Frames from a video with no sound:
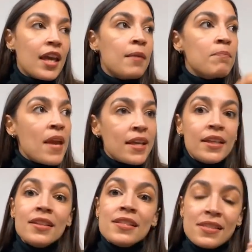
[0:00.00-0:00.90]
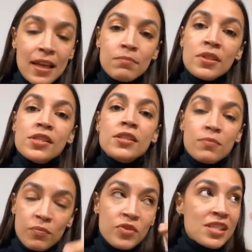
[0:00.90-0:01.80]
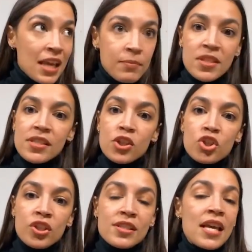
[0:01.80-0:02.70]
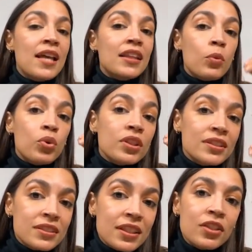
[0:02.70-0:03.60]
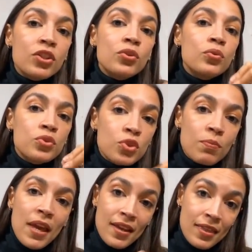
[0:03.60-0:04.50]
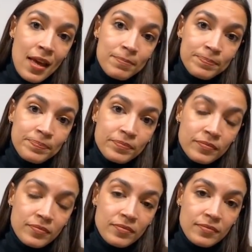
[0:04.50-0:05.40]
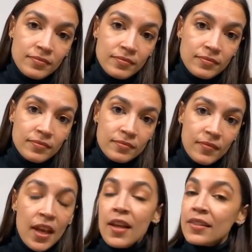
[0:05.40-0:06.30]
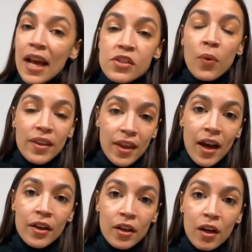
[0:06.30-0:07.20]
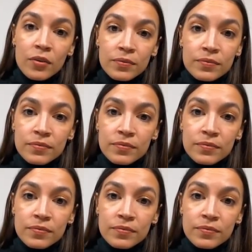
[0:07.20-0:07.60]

in making the same decisions, they will continue to make them. That's why they gotta go.